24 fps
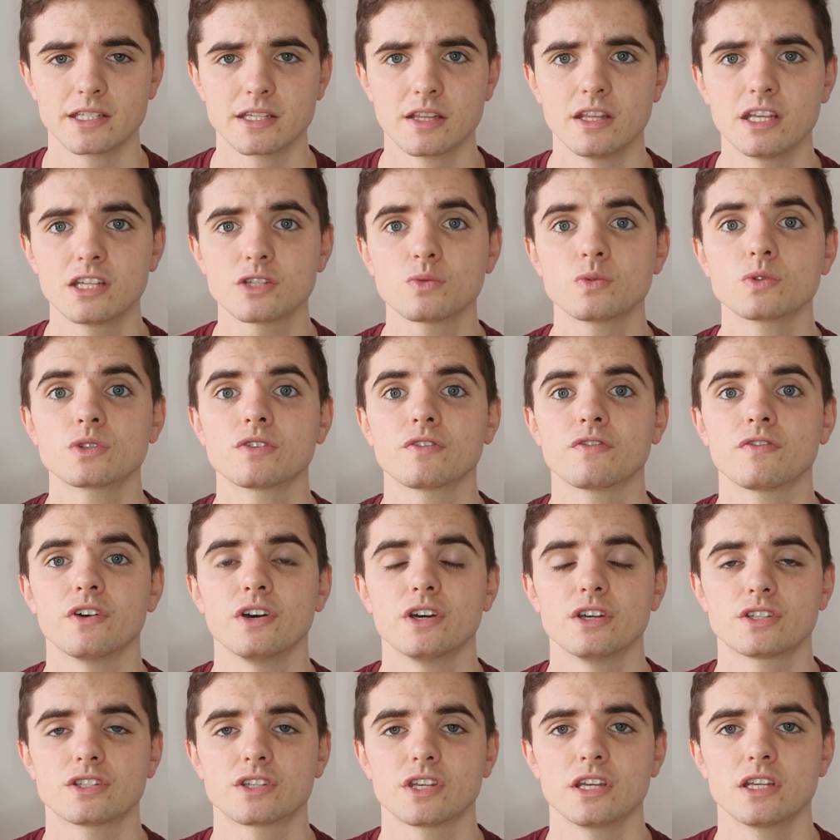And this was the
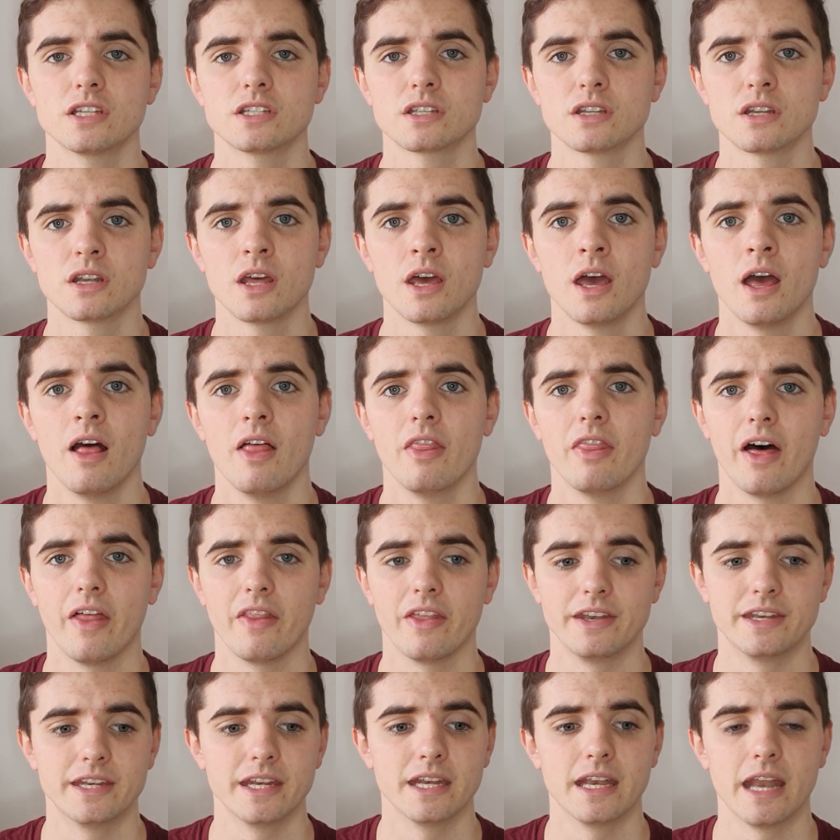first season that they
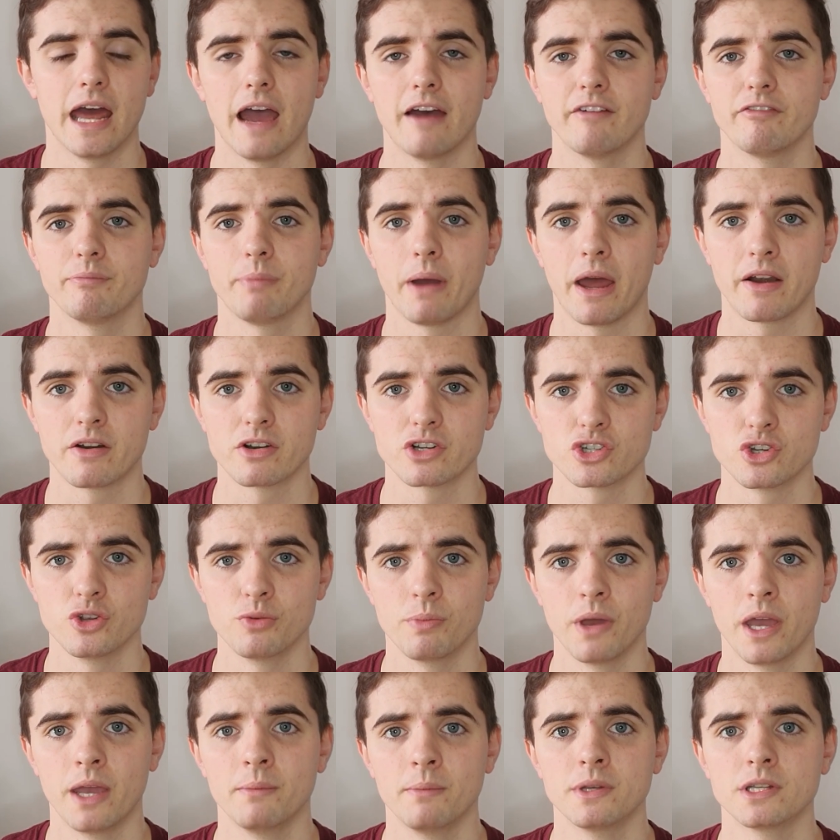didn't have parachute
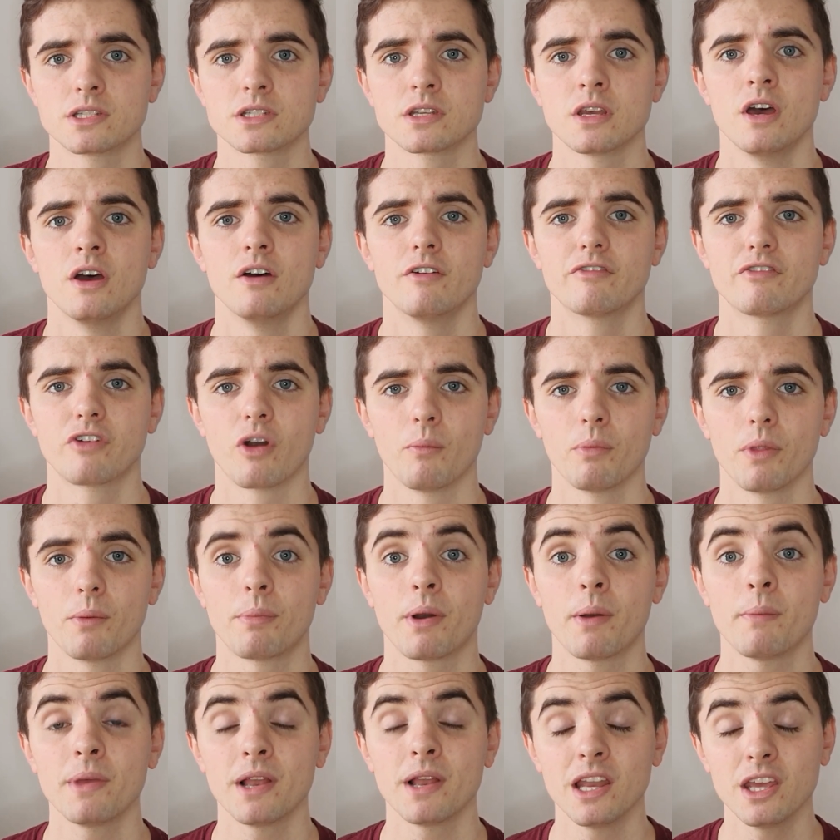payments from the
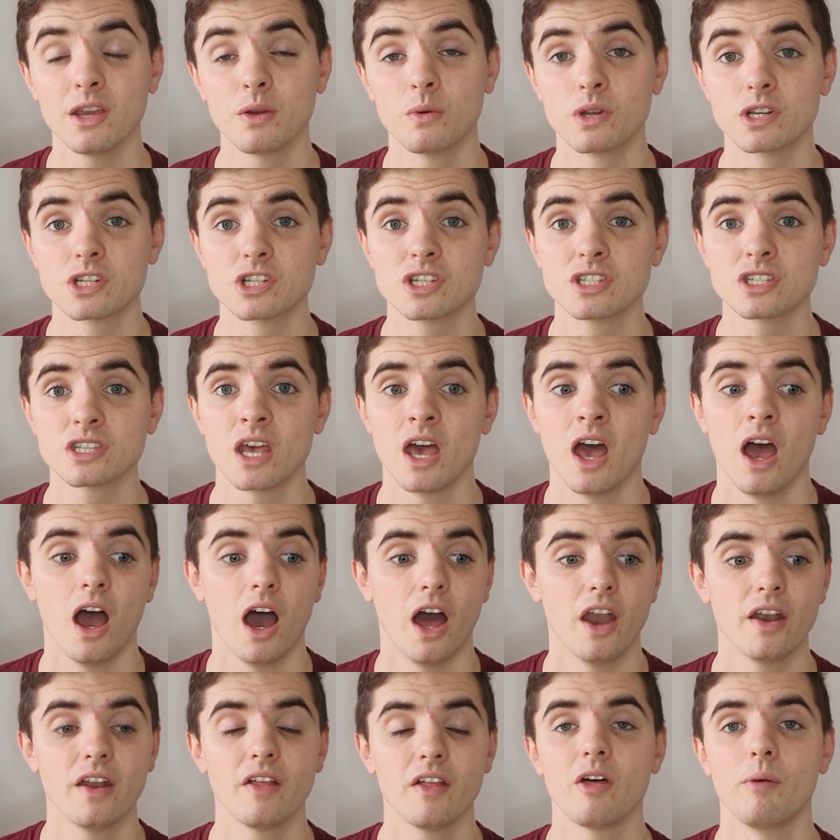Premier League, which is
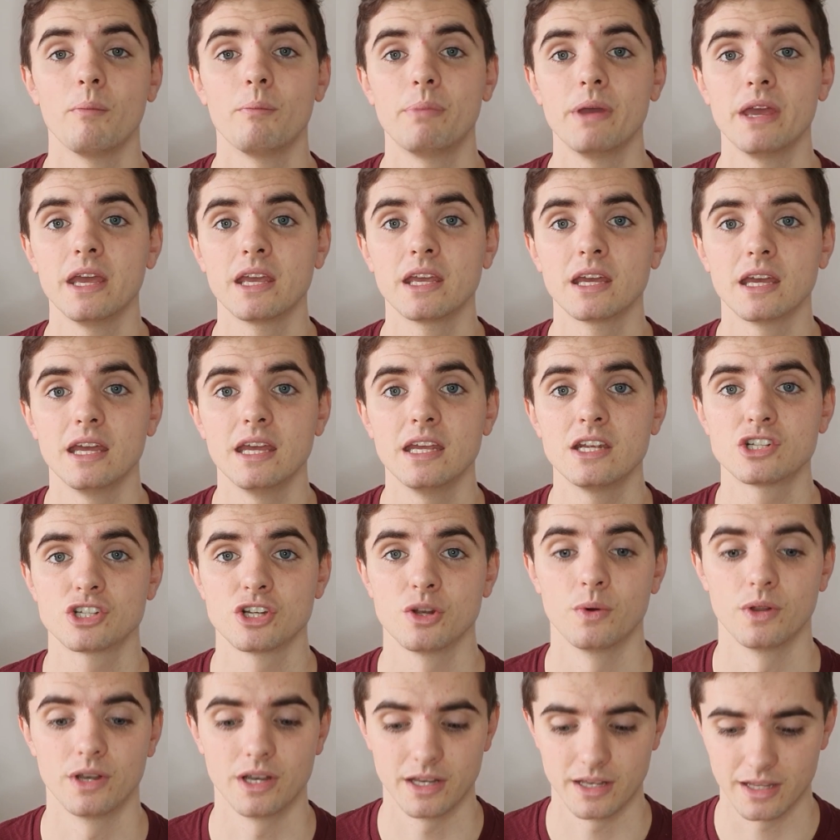another big issue,
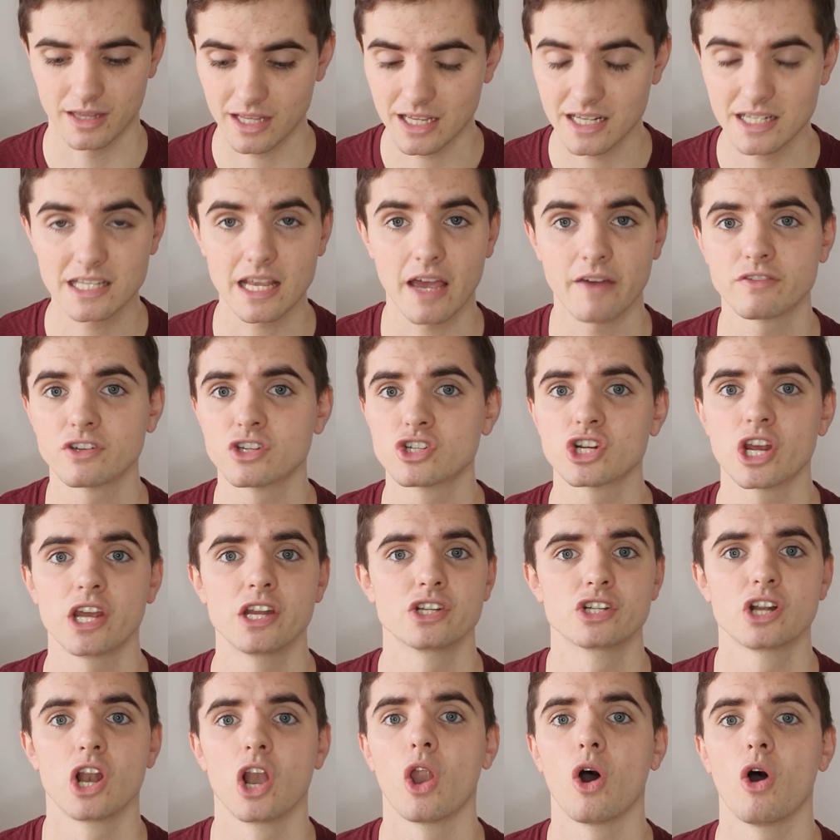and things have to change
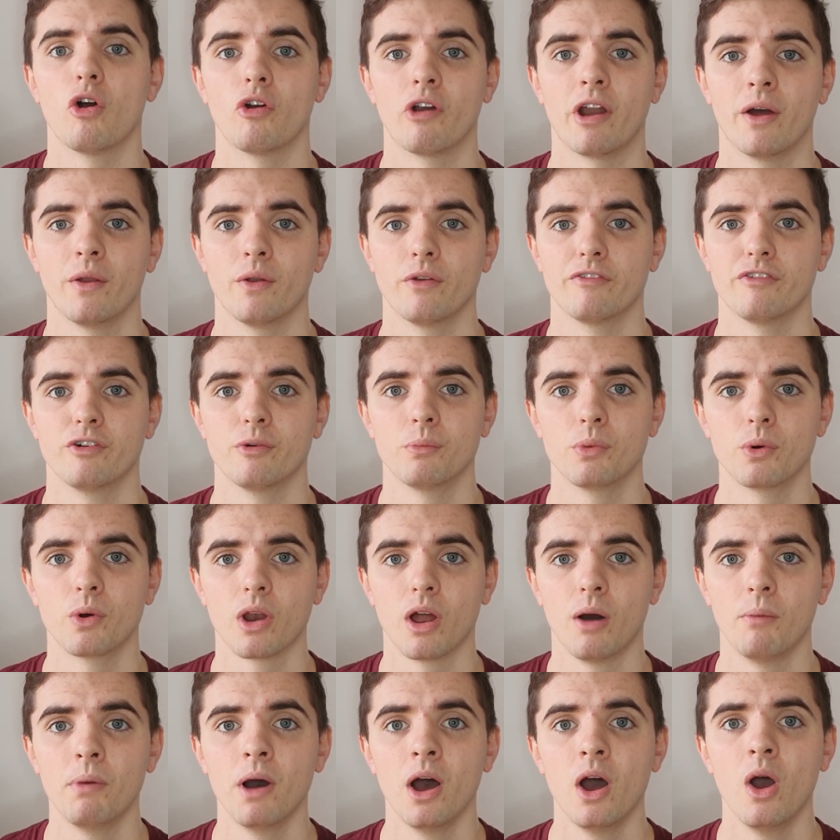a lot around a football
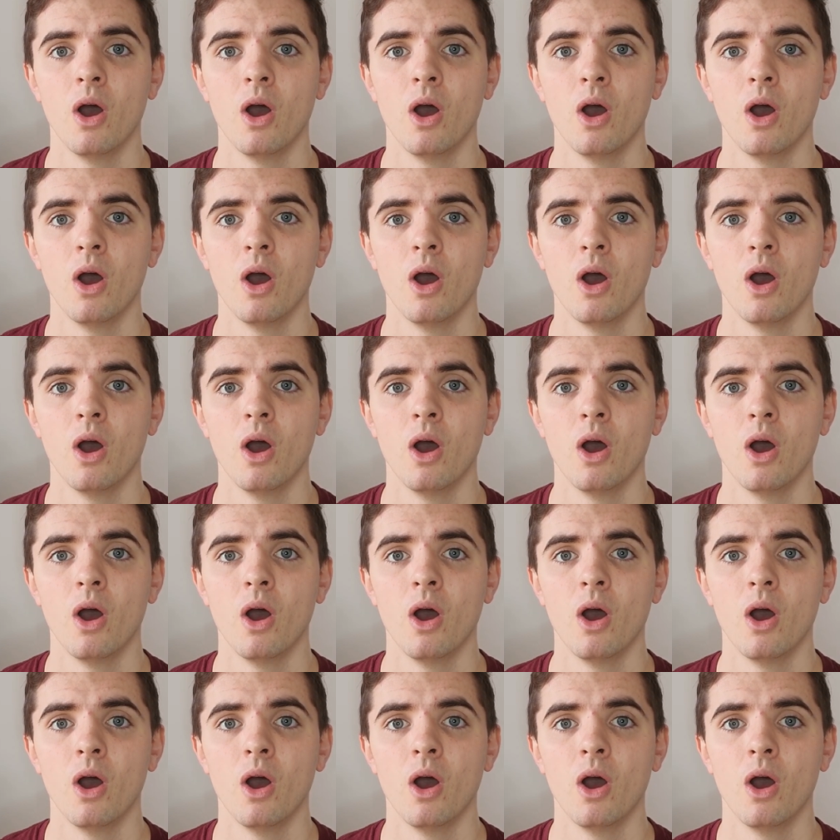club